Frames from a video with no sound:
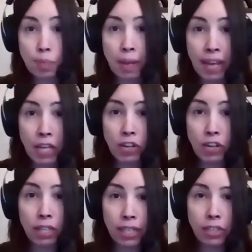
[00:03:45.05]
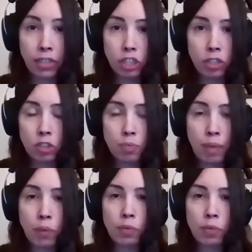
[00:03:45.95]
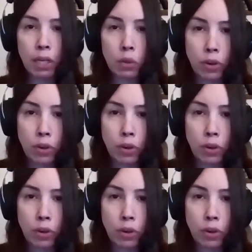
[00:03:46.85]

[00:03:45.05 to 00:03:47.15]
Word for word: depending on where she is, just spend that directly.